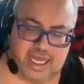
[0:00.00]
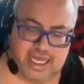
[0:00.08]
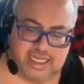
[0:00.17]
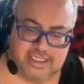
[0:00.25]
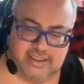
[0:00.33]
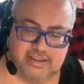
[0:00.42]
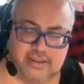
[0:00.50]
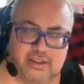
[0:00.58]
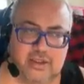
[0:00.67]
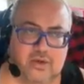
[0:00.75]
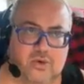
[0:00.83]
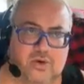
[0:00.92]
had,
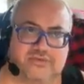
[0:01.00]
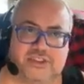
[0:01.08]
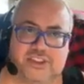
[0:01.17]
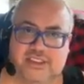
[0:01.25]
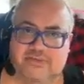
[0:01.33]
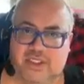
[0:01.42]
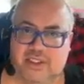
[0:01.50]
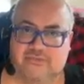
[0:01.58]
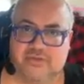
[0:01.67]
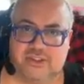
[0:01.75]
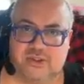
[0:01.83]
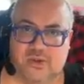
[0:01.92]
or if she's even in
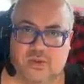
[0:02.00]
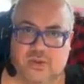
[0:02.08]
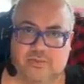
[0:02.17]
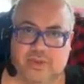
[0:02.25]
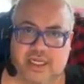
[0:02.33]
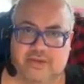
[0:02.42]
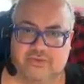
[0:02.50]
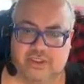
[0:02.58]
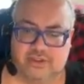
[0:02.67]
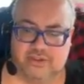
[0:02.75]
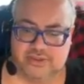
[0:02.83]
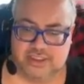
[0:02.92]
the physical world, but I
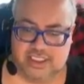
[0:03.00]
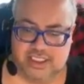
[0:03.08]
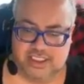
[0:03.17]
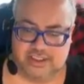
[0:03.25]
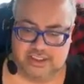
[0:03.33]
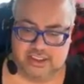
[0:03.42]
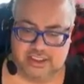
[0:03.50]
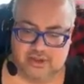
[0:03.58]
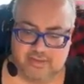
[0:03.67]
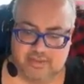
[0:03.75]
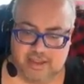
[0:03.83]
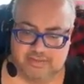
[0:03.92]
feel like there's a connection, like
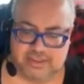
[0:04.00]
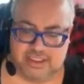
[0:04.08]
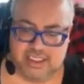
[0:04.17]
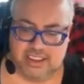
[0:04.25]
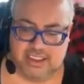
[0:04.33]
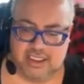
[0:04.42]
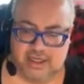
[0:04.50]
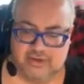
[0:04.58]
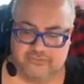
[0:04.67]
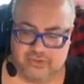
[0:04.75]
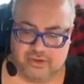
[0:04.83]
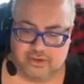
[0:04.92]
her mom's thinking
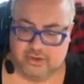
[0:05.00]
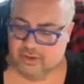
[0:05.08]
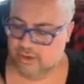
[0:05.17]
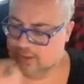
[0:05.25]
of her